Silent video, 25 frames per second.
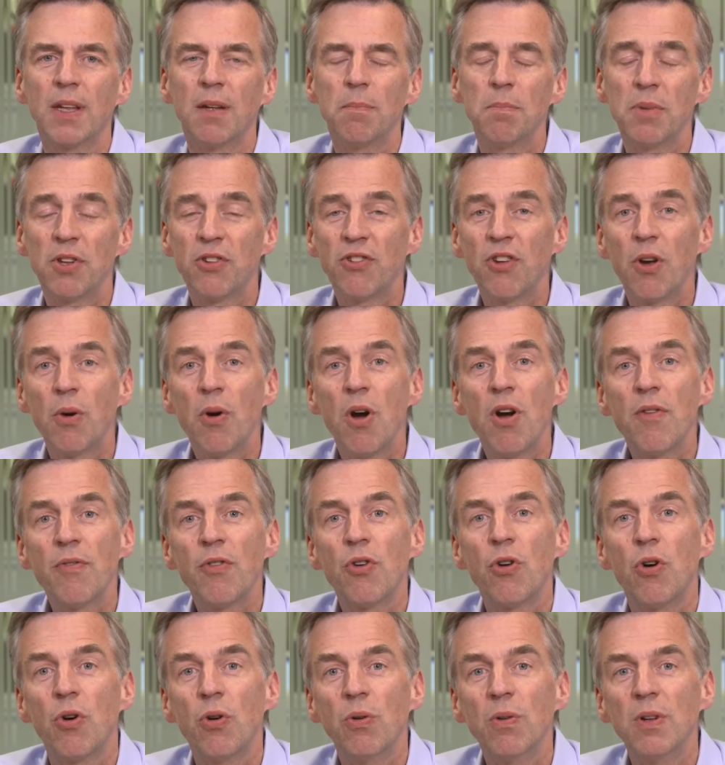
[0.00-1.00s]
But so
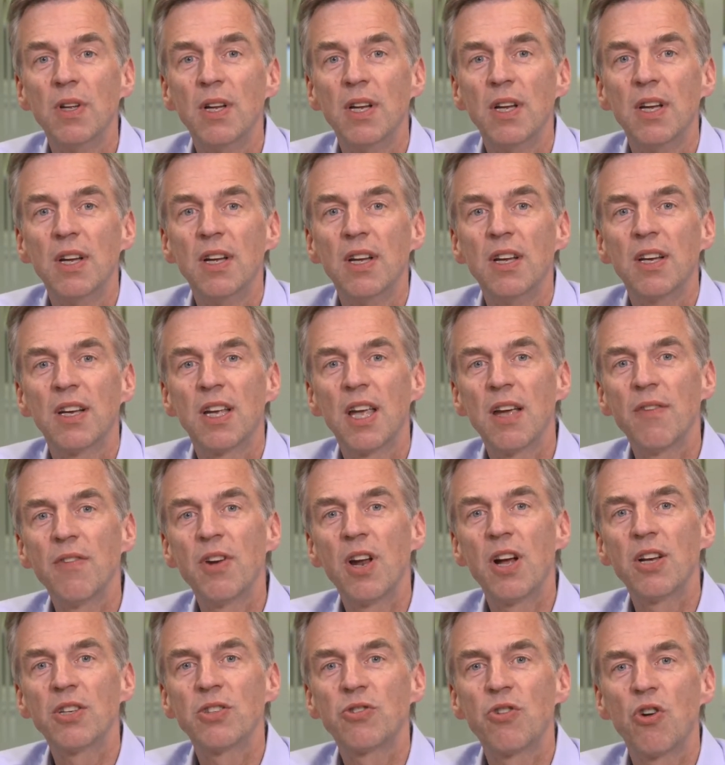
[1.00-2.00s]
overall, given
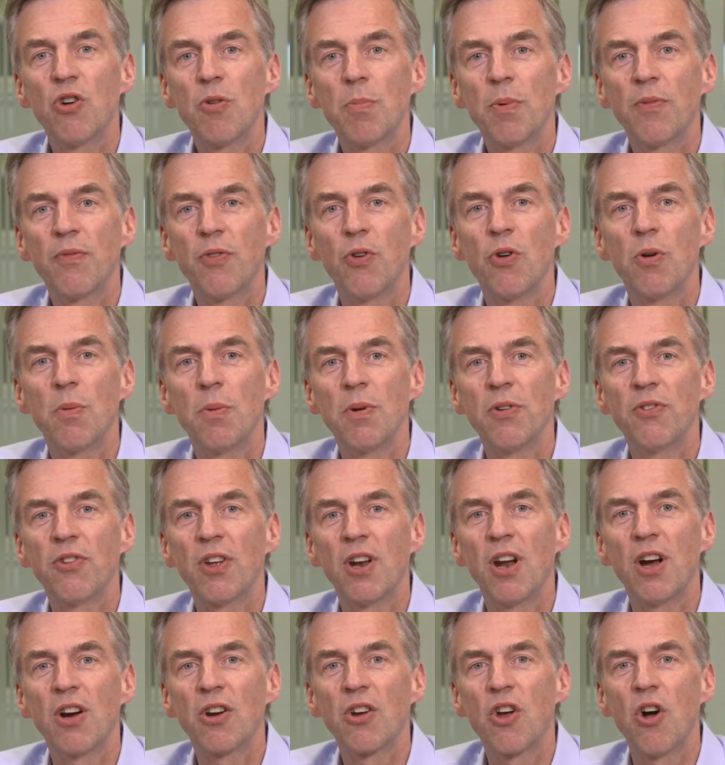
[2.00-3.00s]
our strong performance
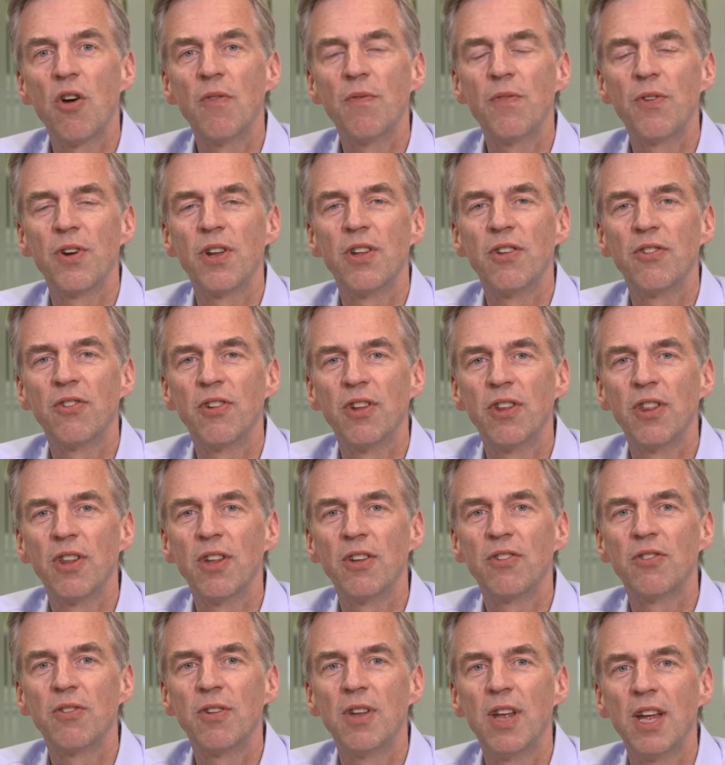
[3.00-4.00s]
and our confidence in,
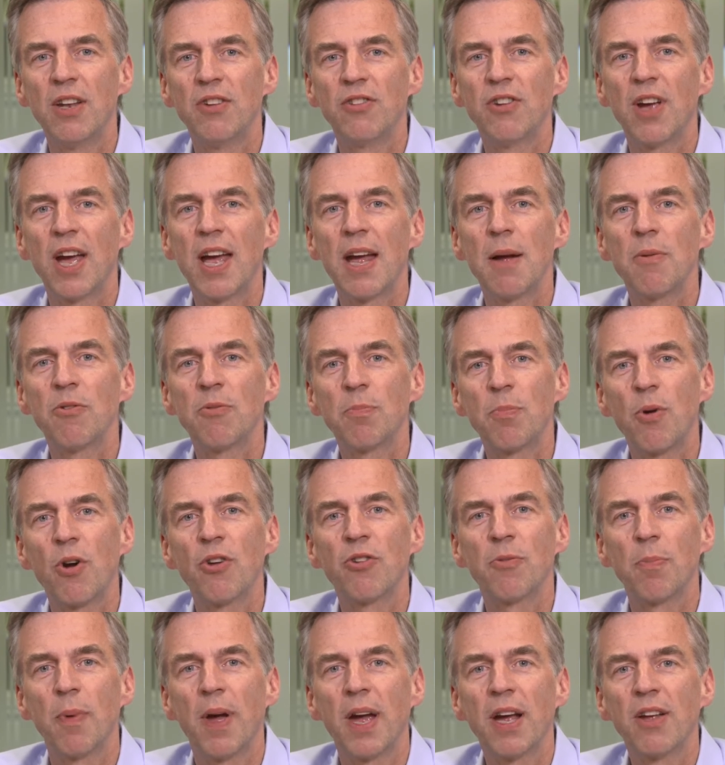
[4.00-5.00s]
the, in JM's
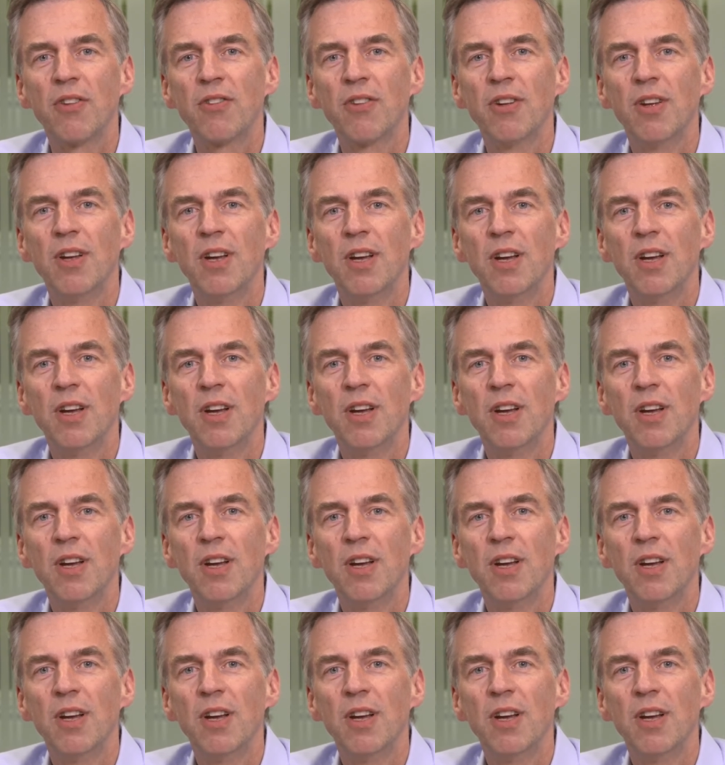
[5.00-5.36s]
prospects,